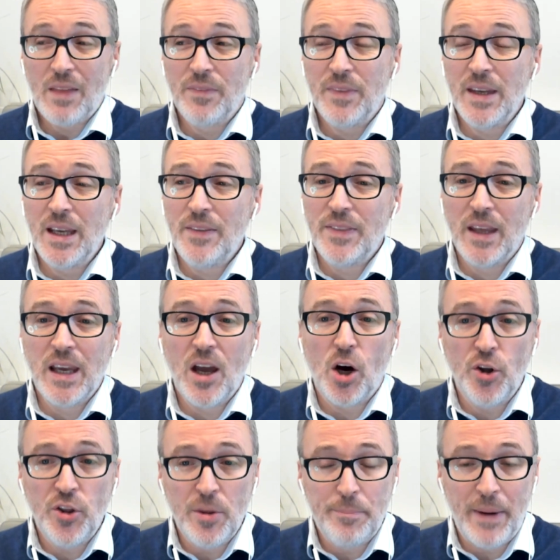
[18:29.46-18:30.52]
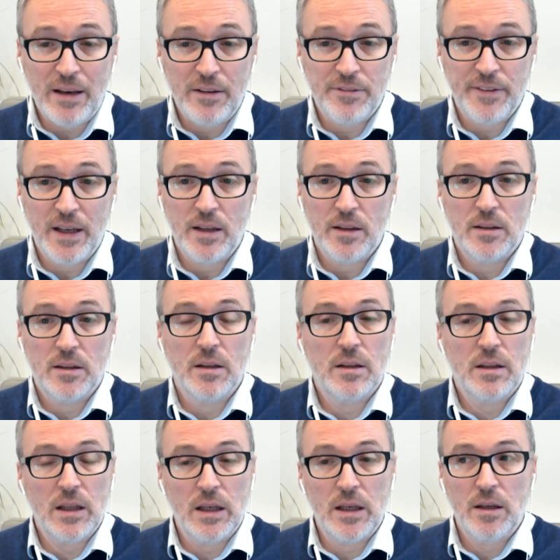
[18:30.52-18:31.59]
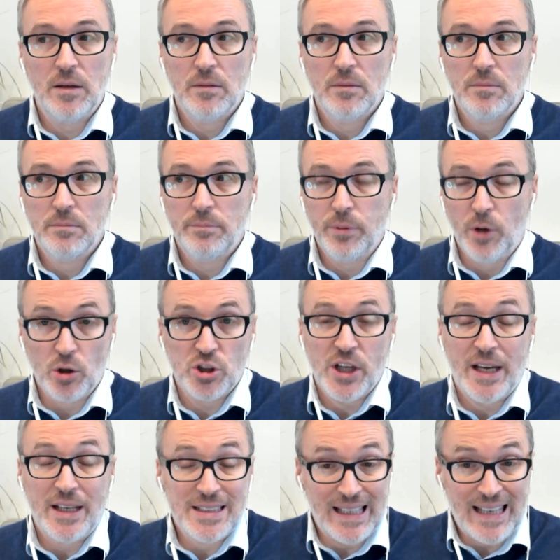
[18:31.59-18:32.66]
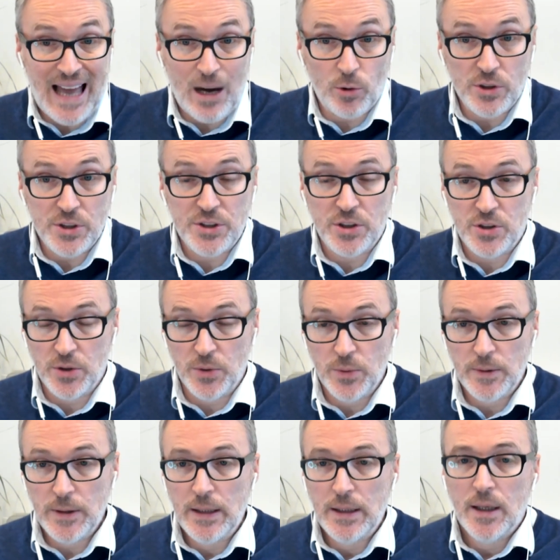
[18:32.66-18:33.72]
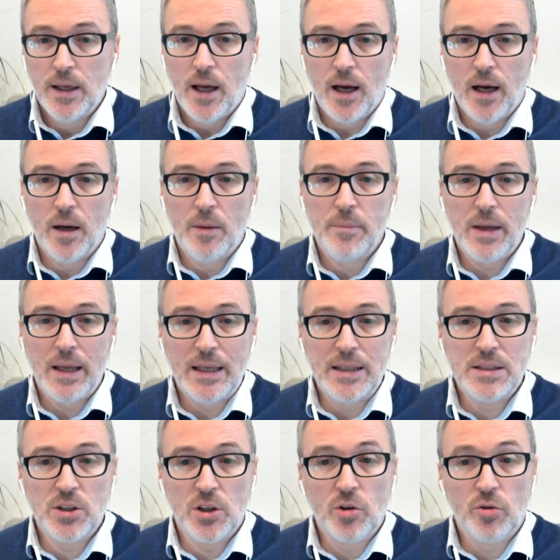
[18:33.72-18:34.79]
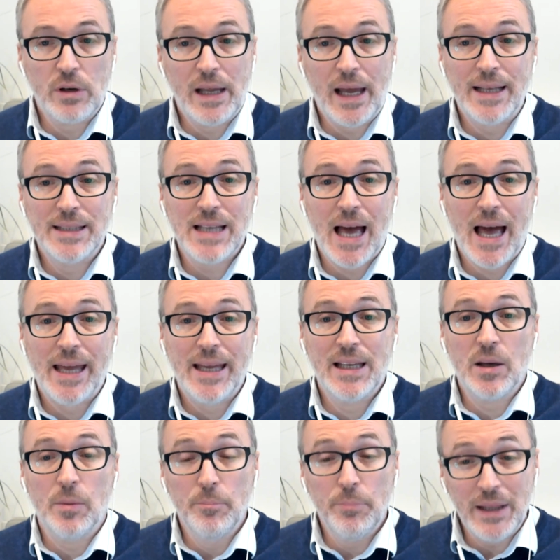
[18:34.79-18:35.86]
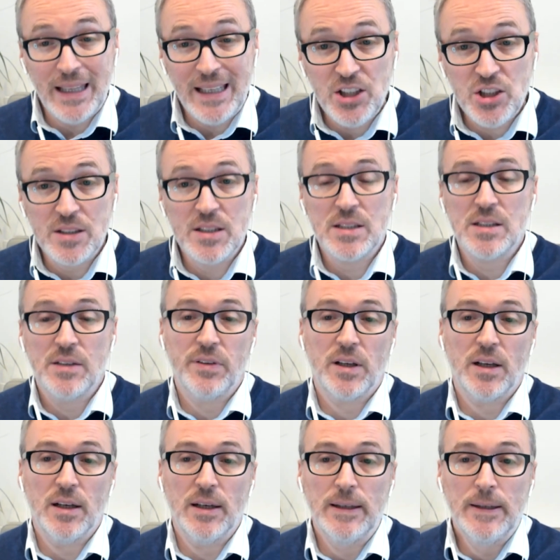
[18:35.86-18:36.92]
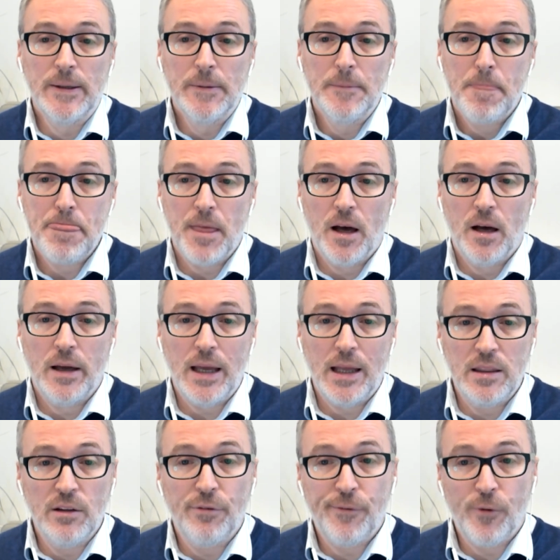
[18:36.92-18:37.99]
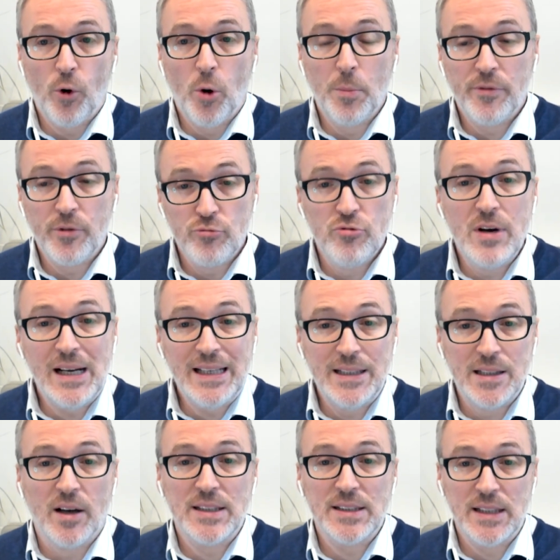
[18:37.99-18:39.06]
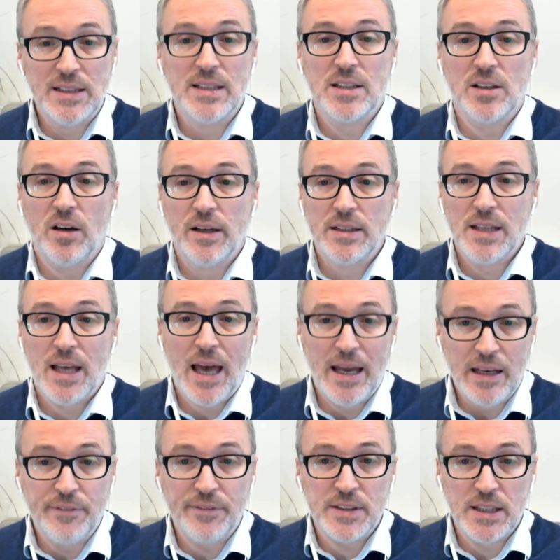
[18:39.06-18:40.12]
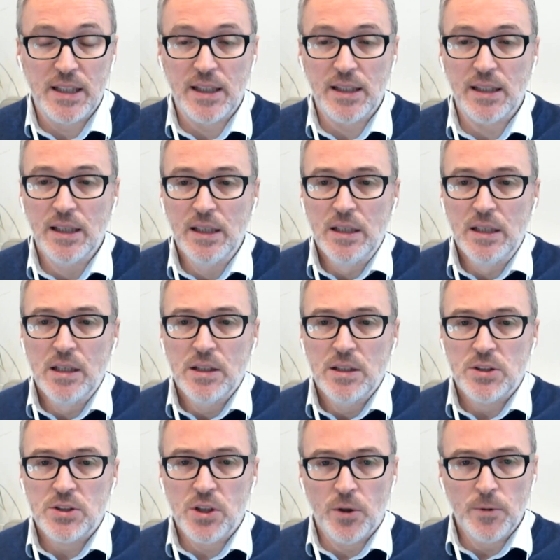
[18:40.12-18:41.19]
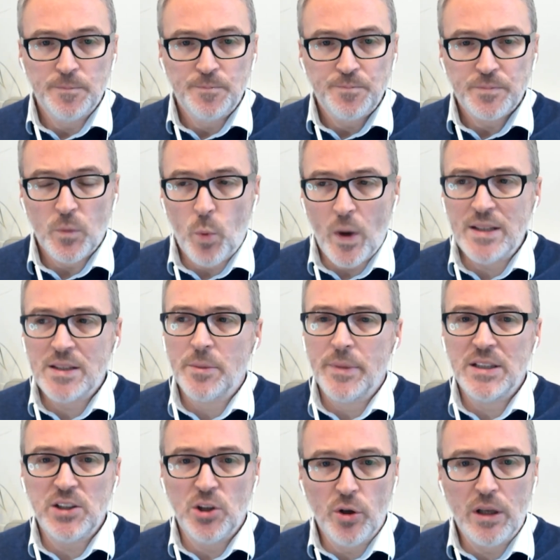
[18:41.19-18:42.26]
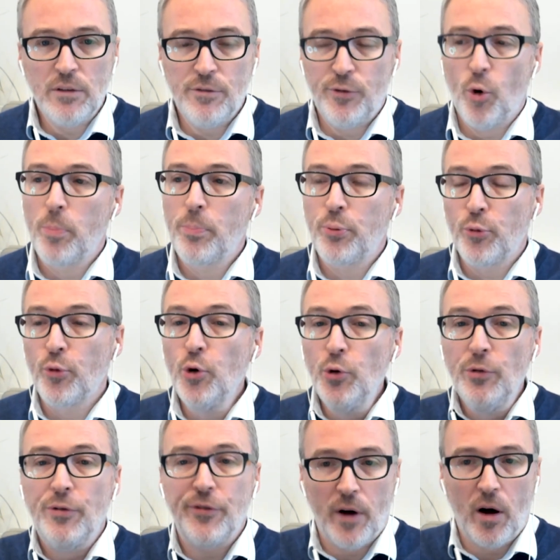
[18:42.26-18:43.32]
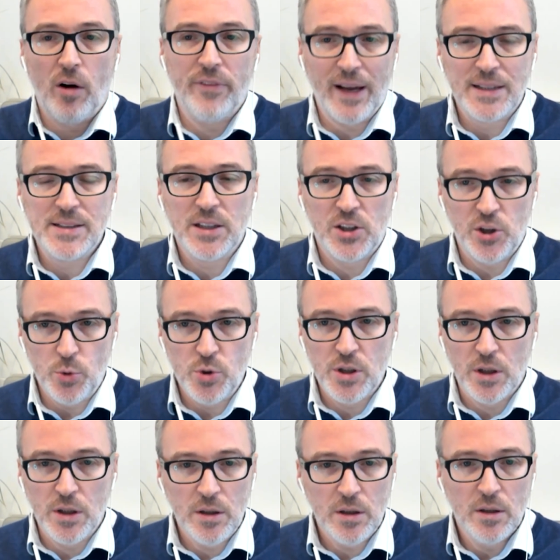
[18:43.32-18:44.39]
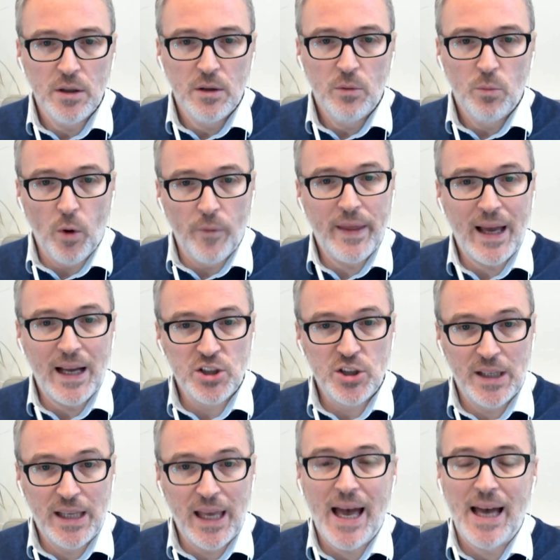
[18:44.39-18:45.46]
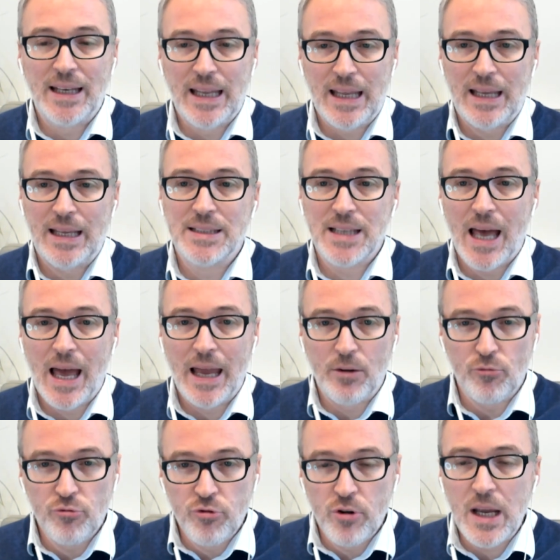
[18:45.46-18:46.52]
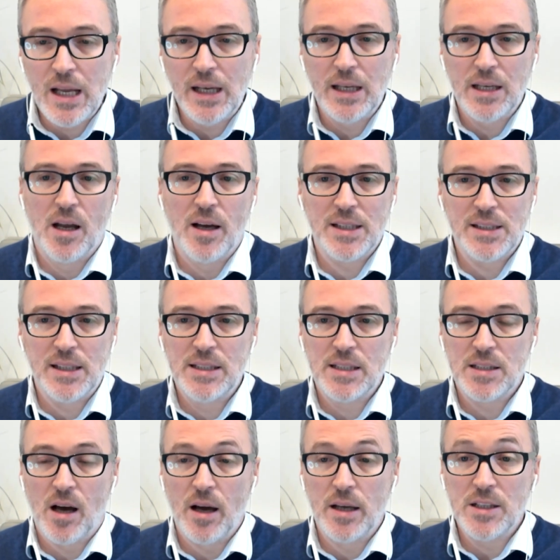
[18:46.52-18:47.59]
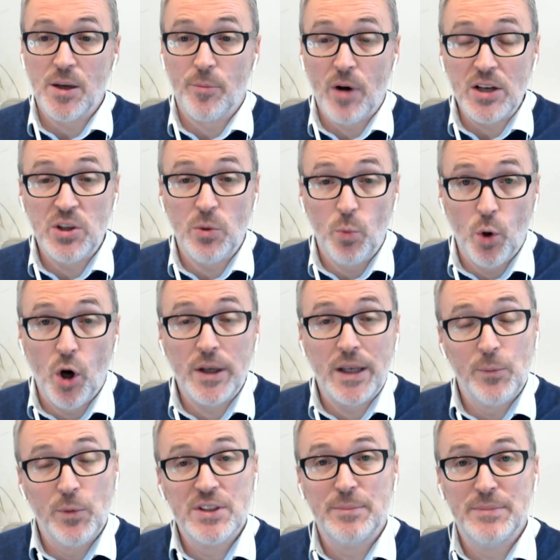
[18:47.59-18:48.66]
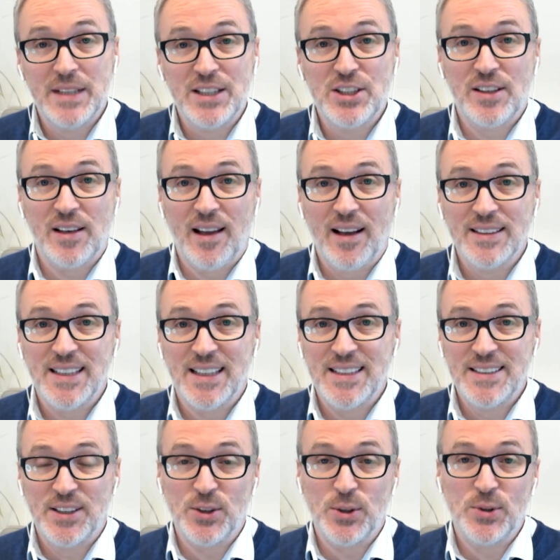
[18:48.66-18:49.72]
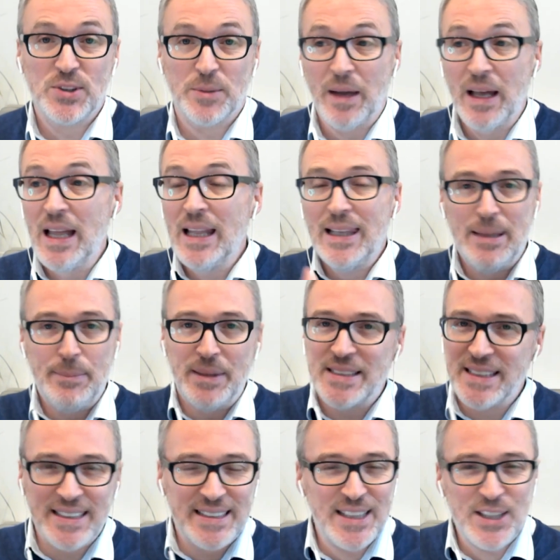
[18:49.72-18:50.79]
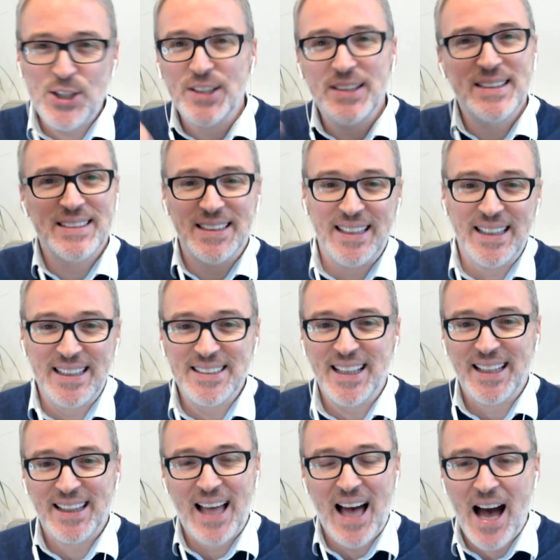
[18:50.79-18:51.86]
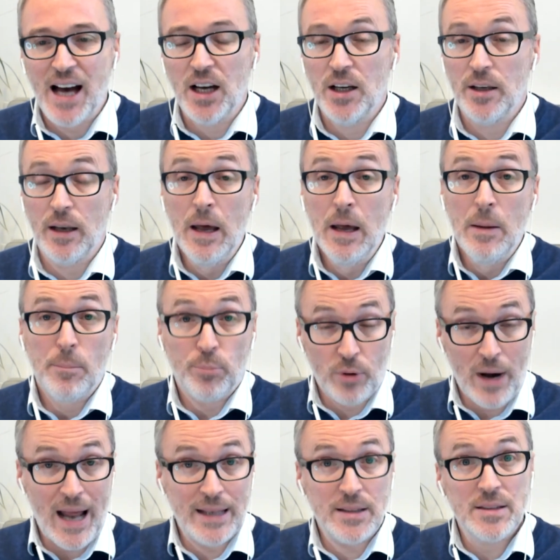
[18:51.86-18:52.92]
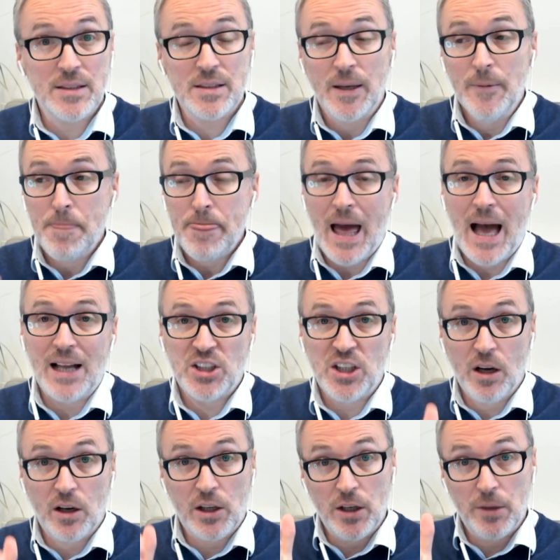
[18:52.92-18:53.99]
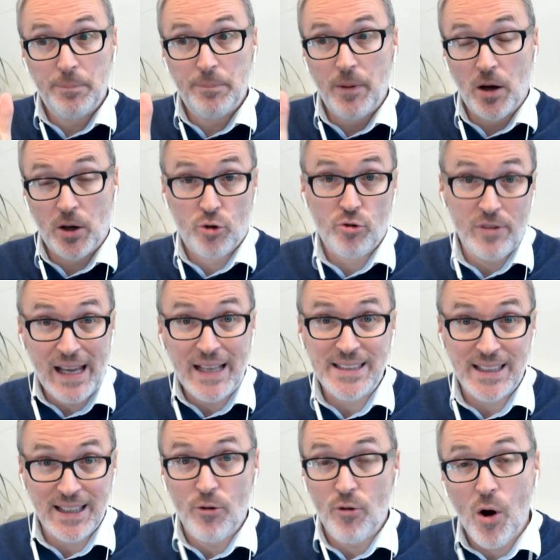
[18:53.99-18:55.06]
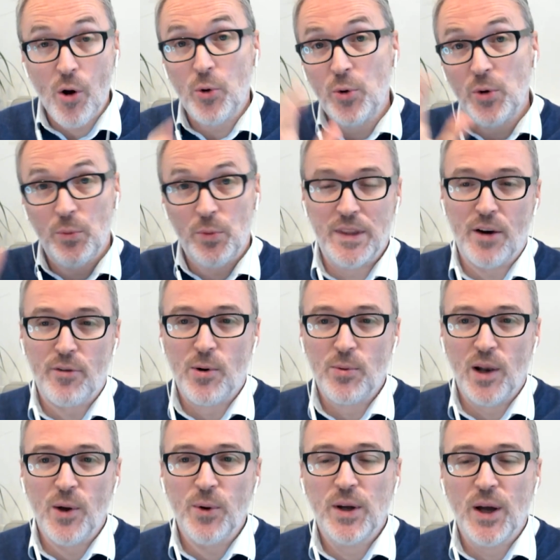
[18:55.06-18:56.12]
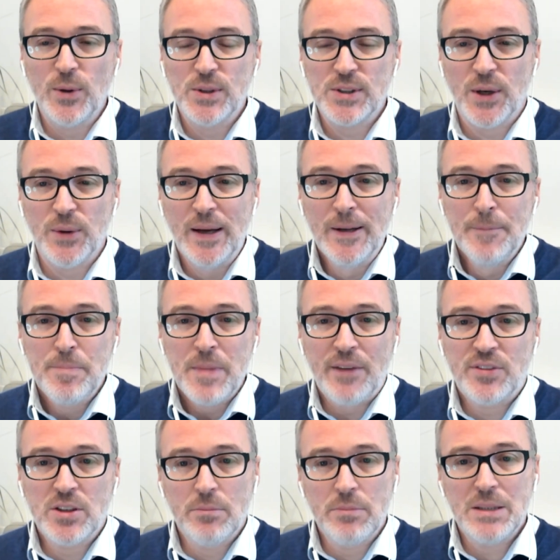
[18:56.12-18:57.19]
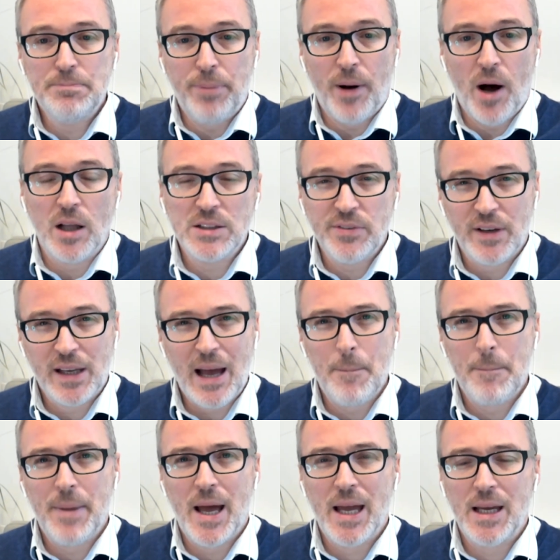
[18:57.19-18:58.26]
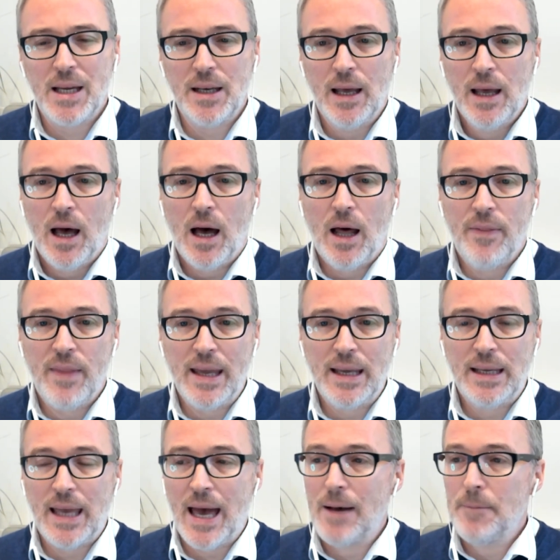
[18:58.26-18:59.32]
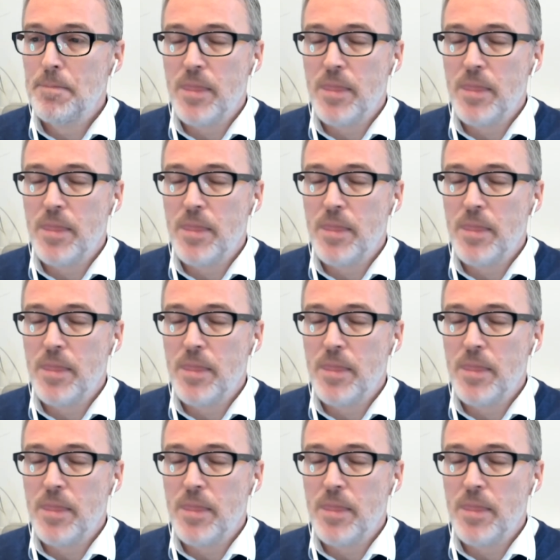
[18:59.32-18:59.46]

the other benefit that the blockchain has allowed us to do is to create a completion certificate in the form of a really nicely designed NFT. So when somebody's looking for proof of execution, what they actually get is a really nicely designed, and we're actually working with some digital artists to do some limited editions and things like that, and brands actually are creating their own with their own logo. So if somebody's part of a campaign and they get